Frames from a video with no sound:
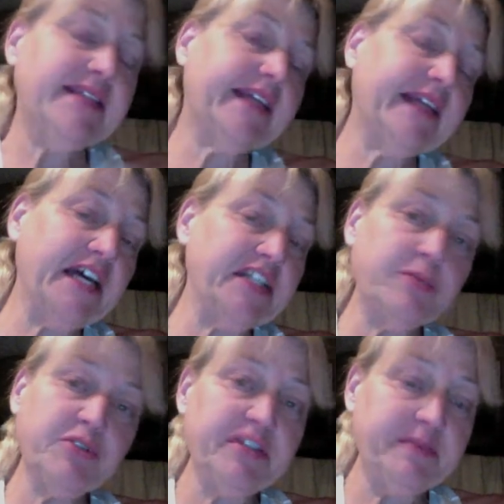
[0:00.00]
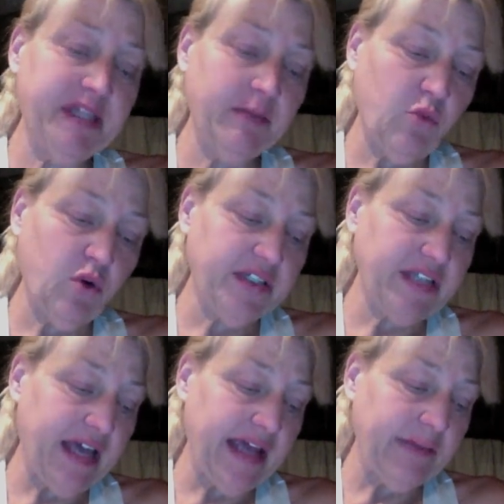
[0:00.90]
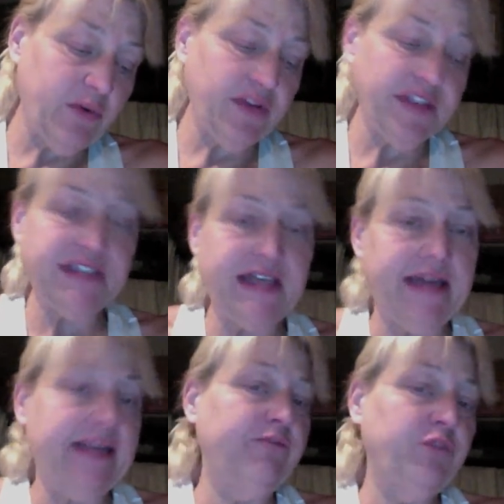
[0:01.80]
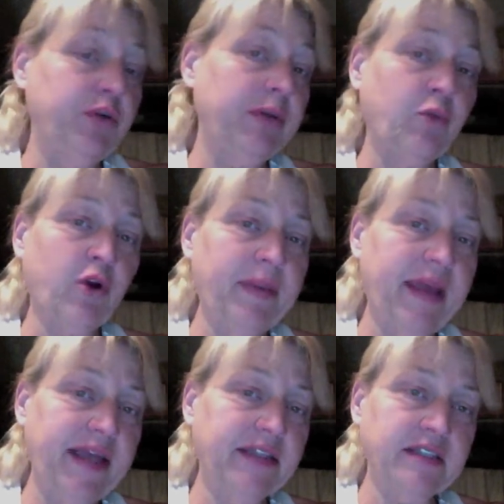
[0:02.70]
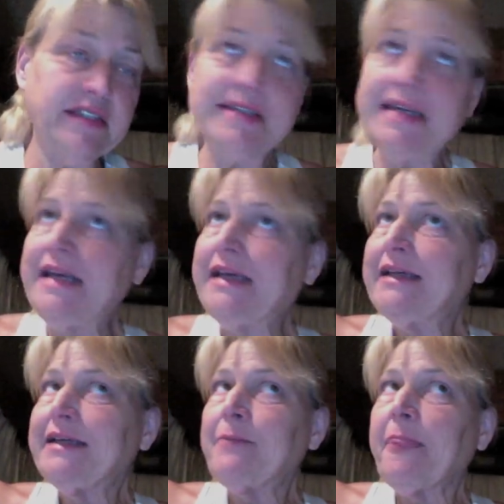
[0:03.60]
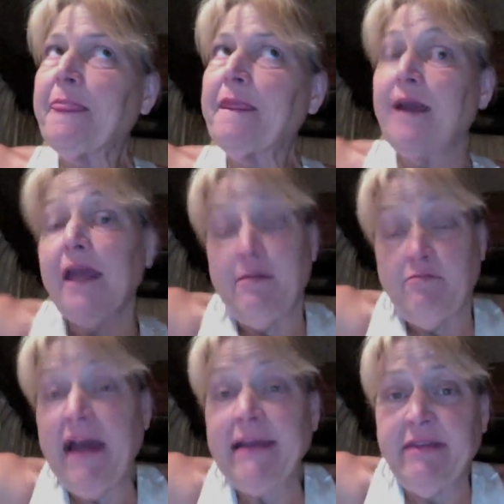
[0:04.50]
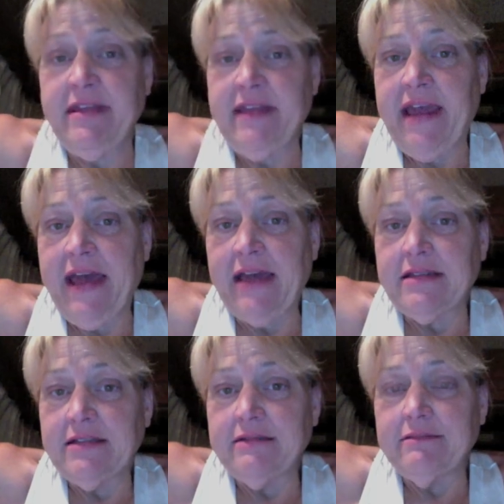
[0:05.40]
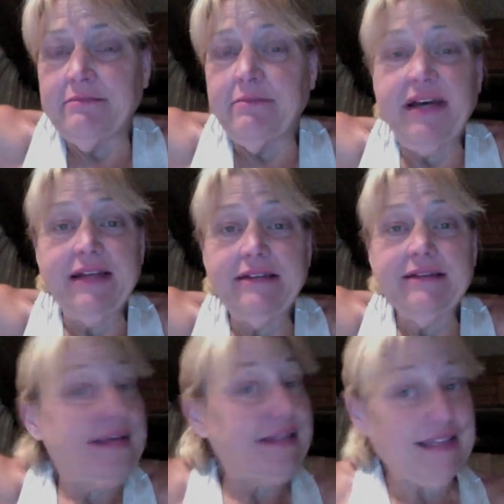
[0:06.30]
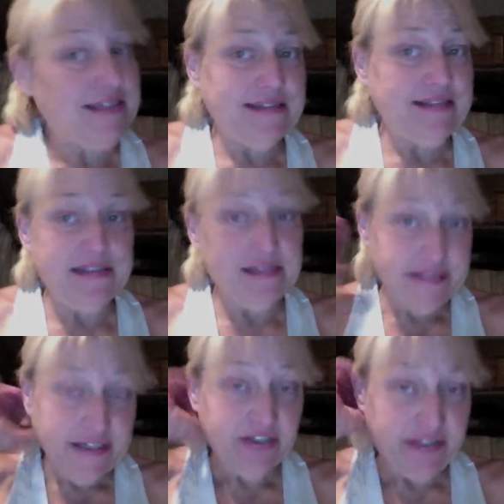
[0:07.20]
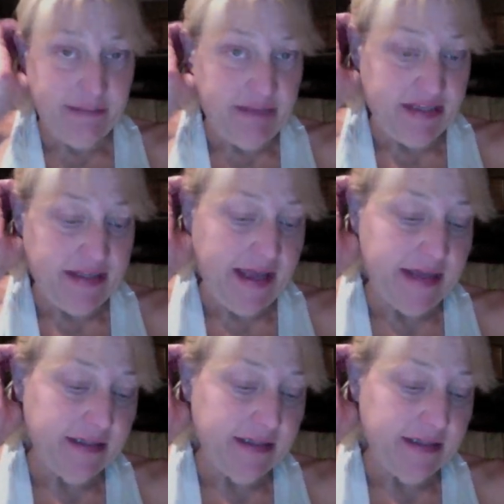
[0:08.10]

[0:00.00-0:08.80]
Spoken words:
a customer is spending more time on the site and viewing more pages. It might mean that, but it doesn't necessarily mean that.